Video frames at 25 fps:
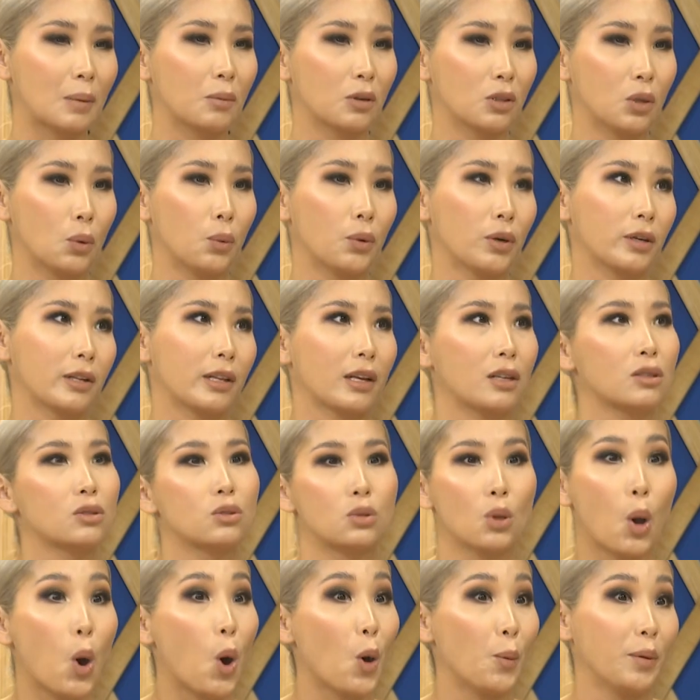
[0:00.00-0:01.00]
gonna work like
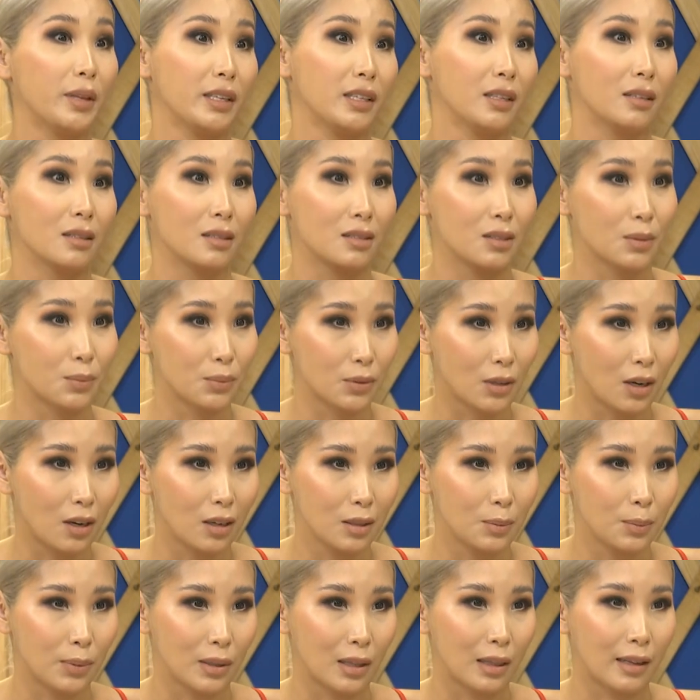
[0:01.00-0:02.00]
so many years
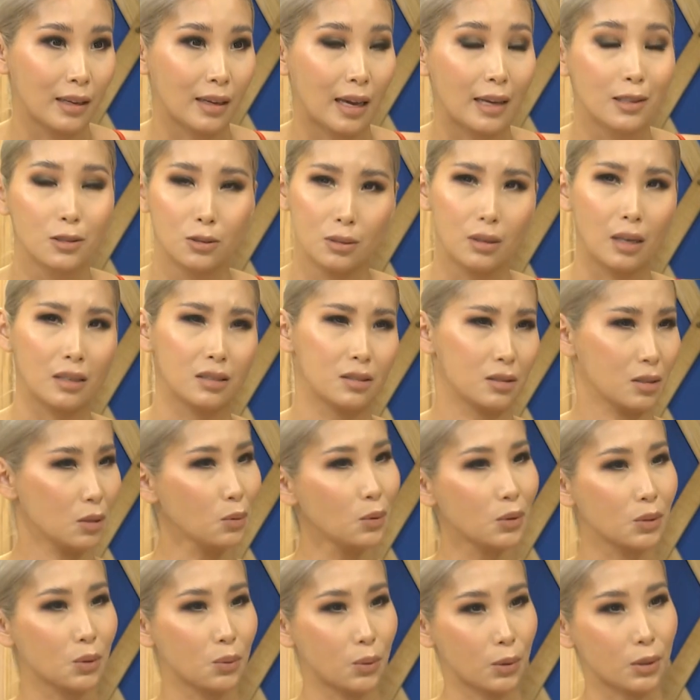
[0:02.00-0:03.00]
abroad, but like I still
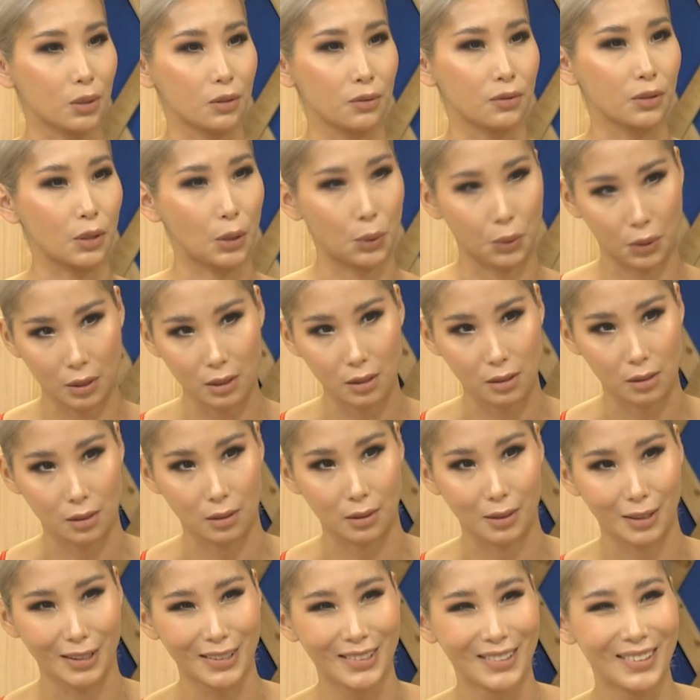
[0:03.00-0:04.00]
want to work a few years, you
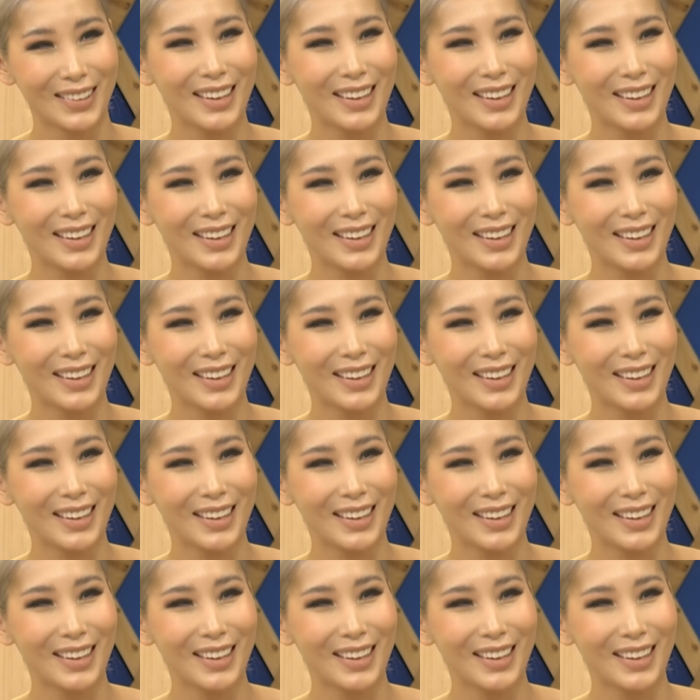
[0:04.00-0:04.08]
know.